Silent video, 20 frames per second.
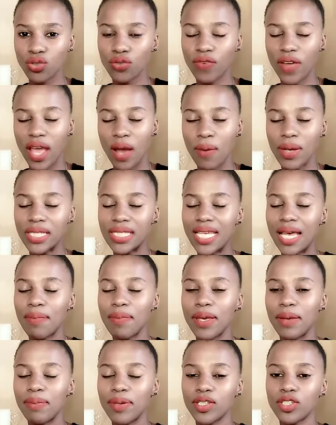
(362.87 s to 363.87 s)
you via WhatsApp,
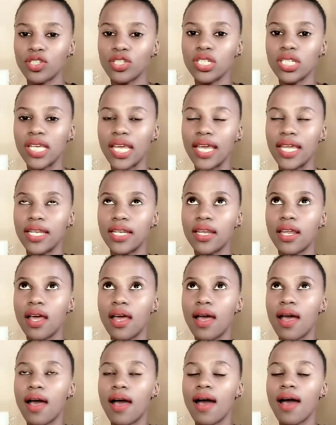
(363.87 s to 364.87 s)
a person can
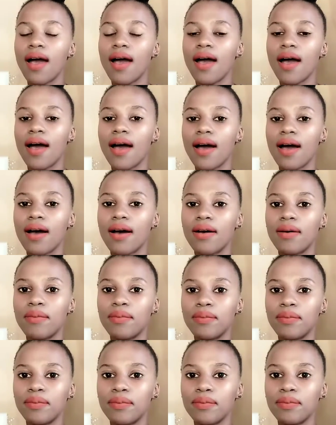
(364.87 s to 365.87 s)

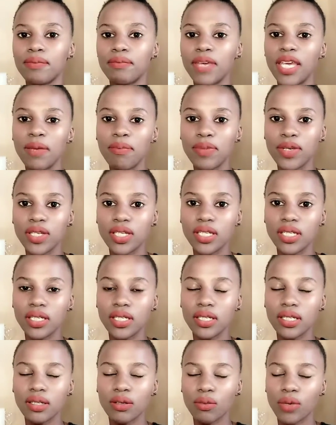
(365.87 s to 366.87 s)

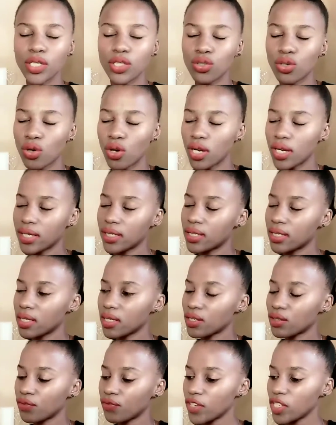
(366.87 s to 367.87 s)
maybe
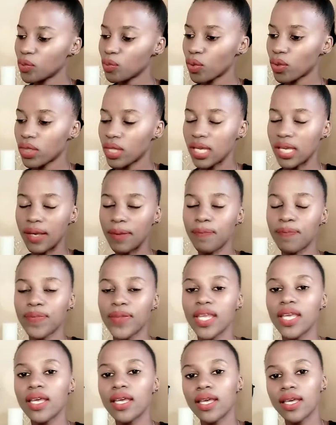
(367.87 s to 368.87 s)
this Facebook thingy,
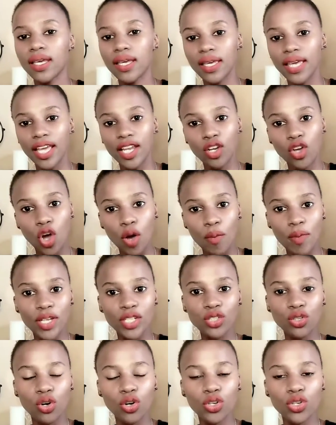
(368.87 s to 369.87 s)
can
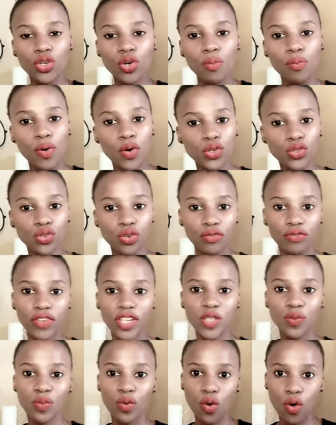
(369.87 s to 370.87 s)
comment on your post on
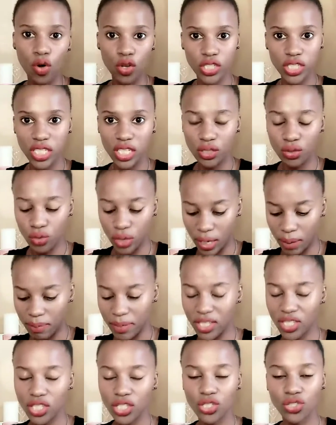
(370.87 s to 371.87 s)
Facebook or send you a
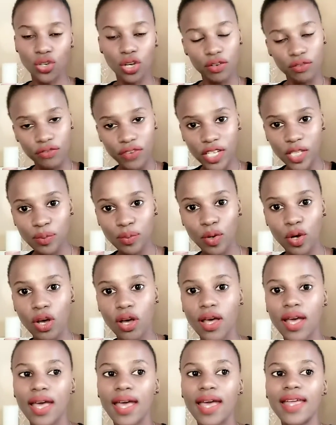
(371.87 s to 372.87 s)
message on Facebook.
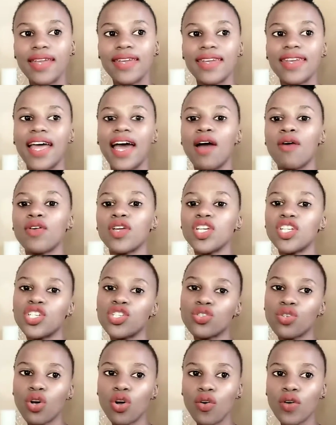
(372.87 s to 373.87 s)
Now, it
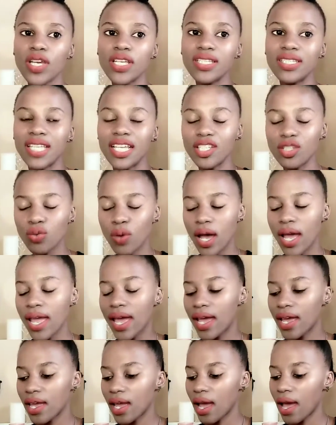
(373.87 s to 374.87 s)
is always, that's
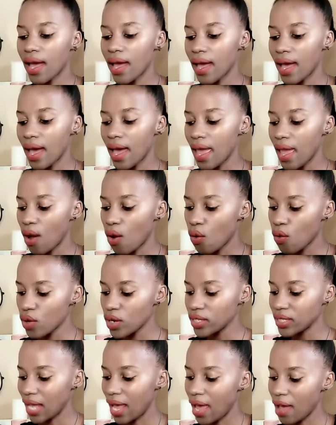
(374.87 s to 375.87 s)
why I
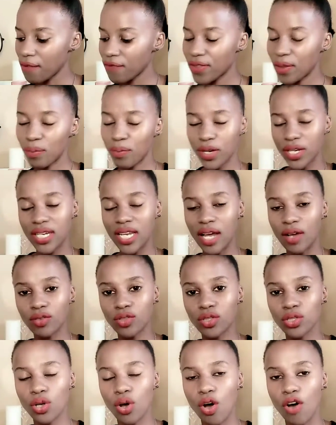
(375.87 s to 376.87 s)
always have the
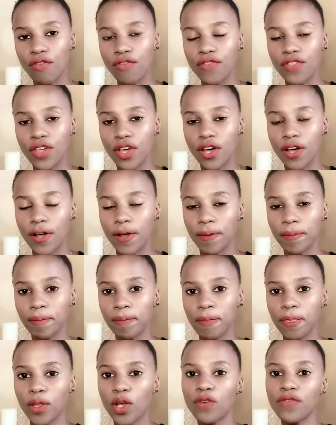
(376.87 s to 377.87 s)
printouts of
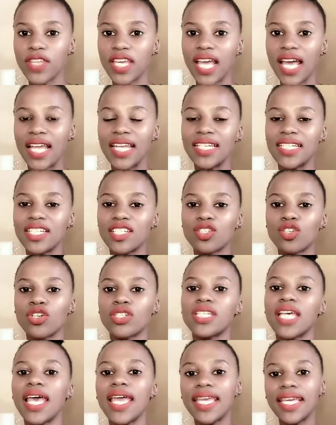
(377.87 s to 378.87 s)
the calendars,
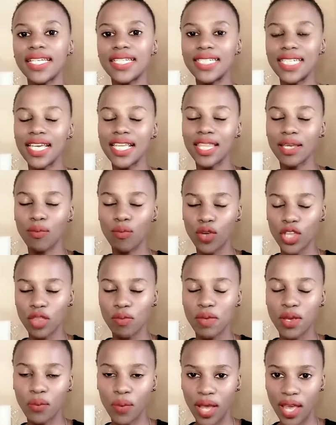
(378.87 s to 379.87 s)
because I can take them with
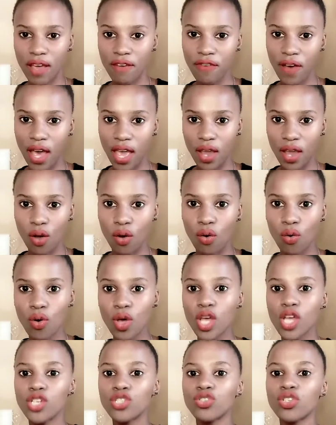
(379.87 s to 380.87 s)
me wherever I go,
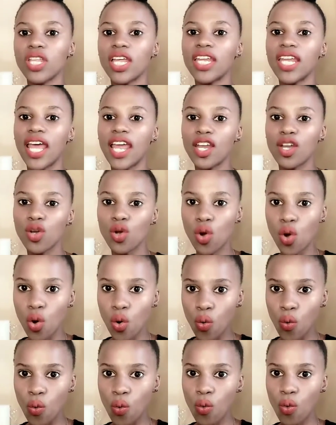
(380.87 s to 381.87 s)
so that I
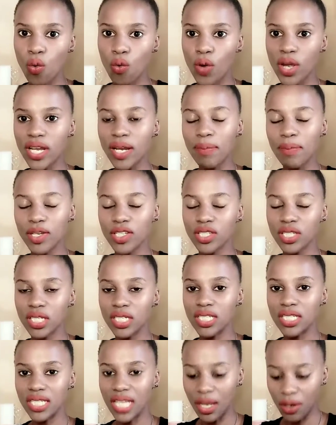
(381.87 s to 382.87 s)
know when a person
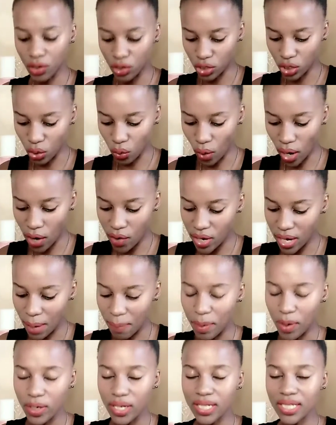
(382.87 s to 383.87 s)
is inquiring
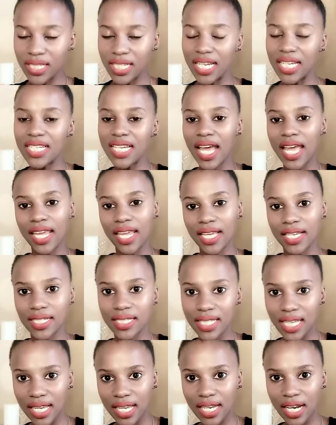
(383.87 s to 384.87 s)
about a date, I can
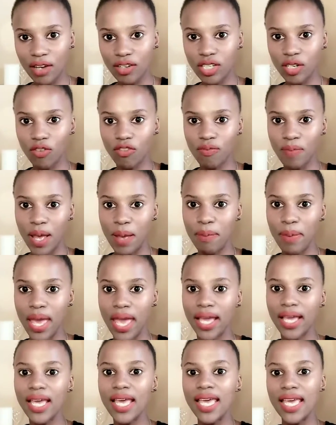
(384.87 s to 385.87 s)
take it out of my
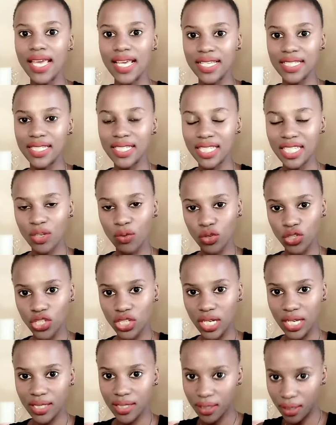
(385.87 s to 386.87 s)
bag and see which
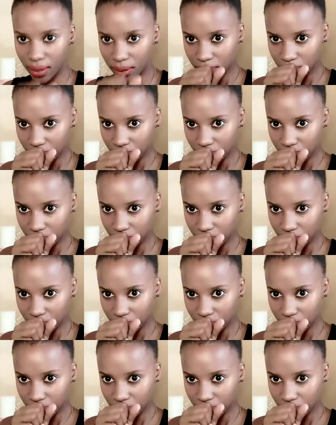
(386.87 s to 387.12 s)
dates,